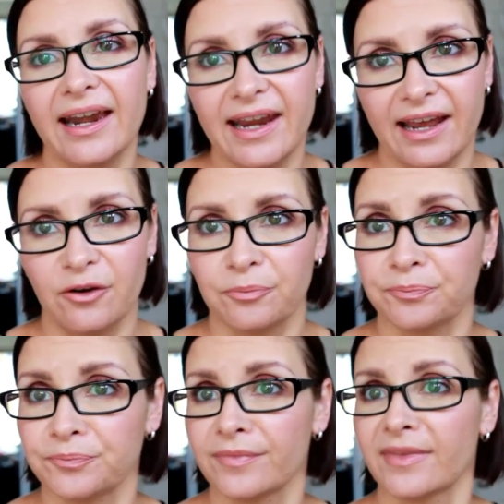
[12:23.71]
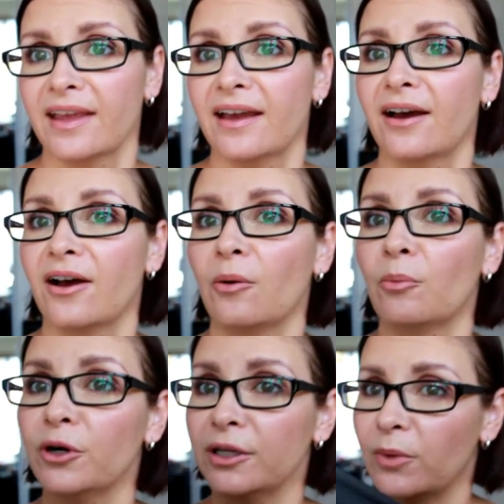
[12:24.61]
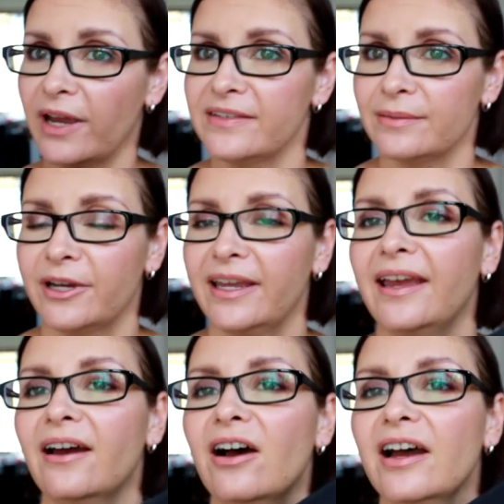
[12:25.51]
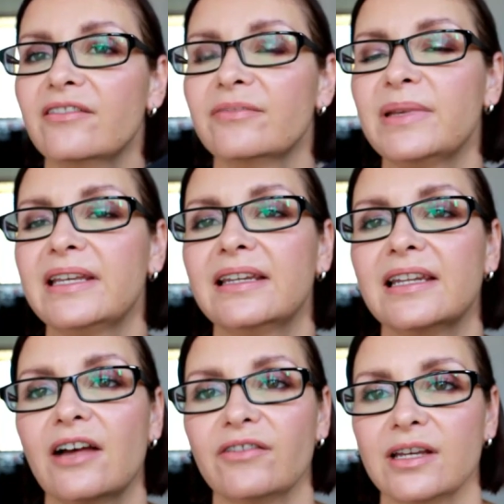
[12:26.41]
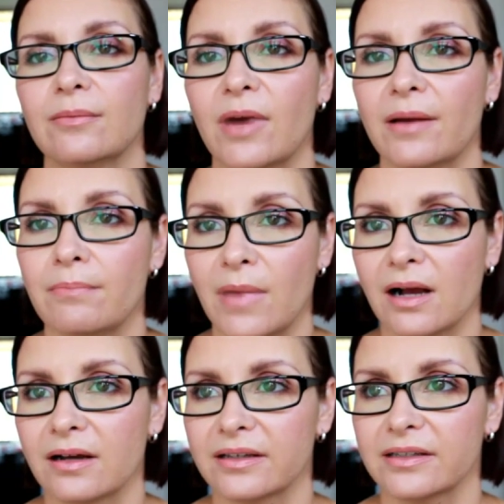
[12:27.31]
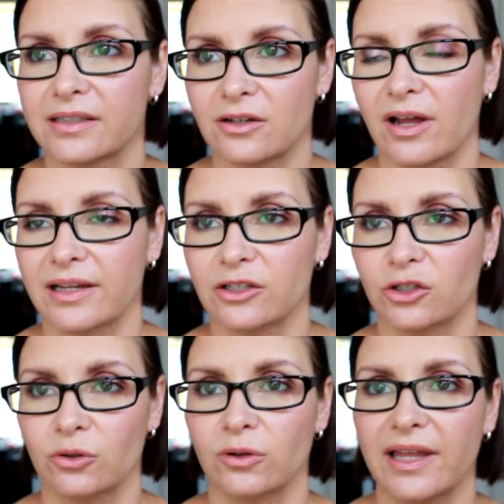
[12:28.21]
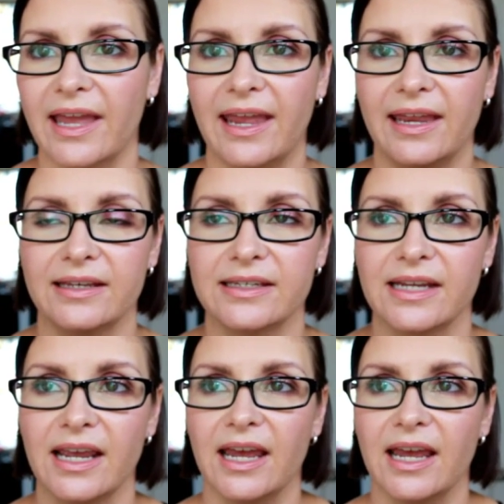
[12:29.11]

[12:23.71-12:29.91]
Now, putting waves in my hair, I've been loving my MUK styling tool, and